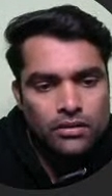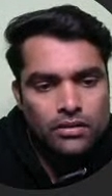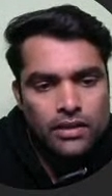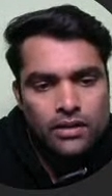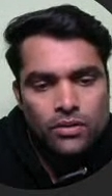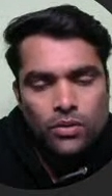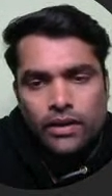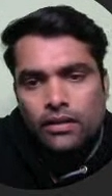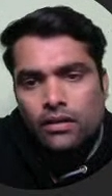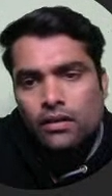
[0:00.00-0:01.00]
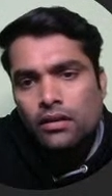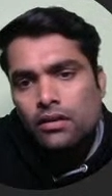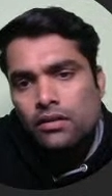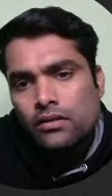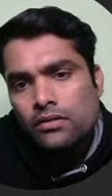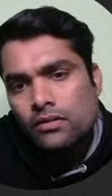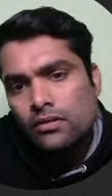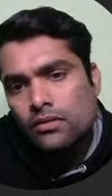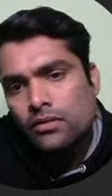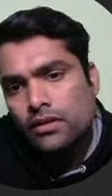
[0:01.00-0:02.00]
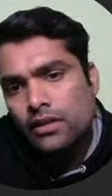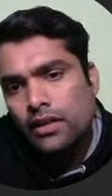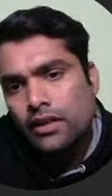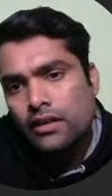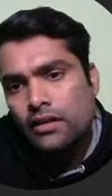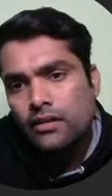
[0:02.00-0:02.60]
that coil. So here,